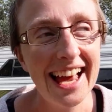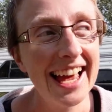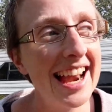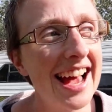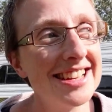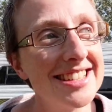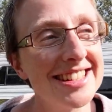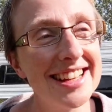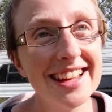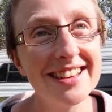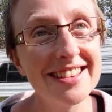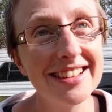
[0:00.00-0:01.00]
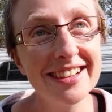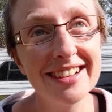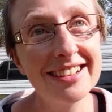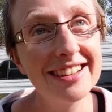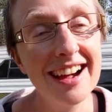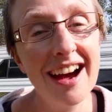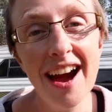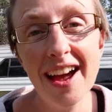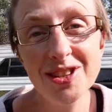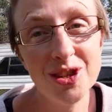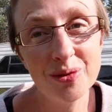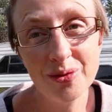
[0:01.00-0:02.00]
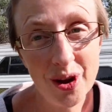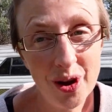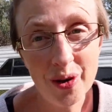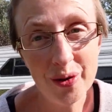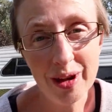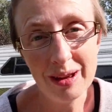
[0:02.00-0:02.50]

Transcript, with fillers: And I just answer, I don't know.